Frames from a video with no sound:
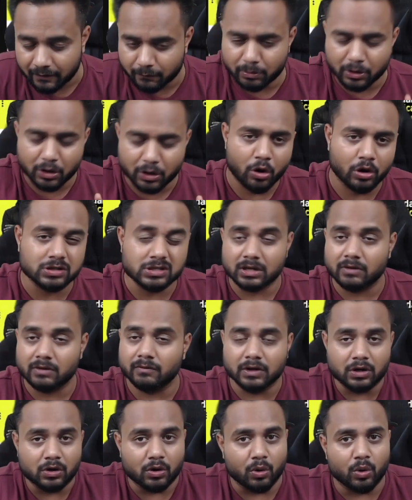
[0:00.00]
because we
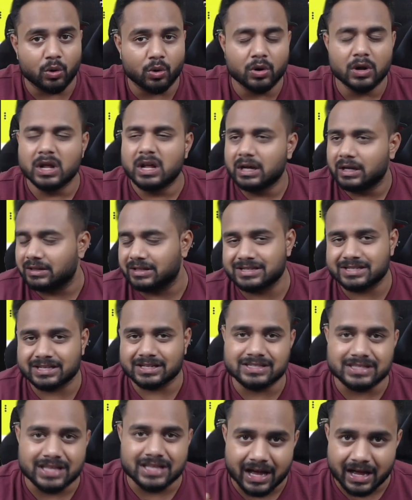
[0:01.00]
know this is
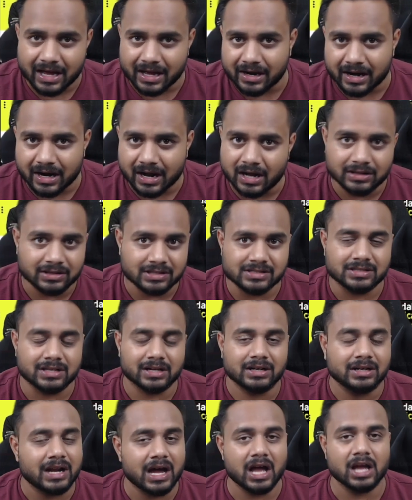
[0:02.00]
the era, this is the
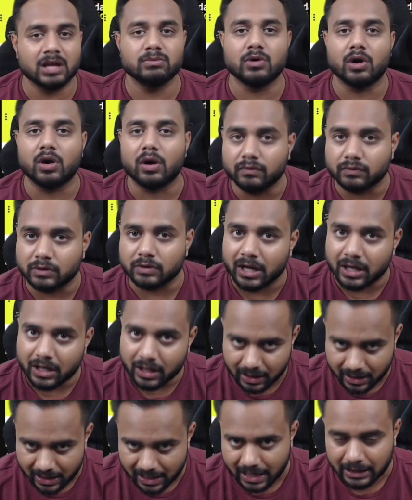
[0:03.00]
time of the
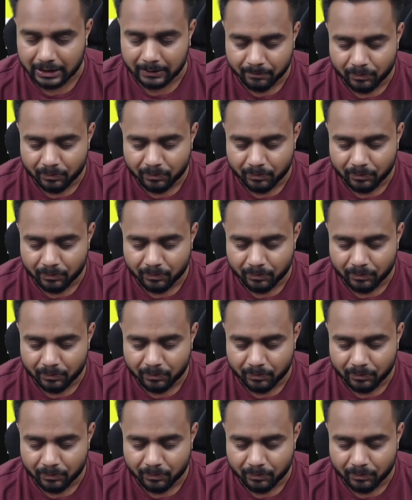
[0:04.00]
AI,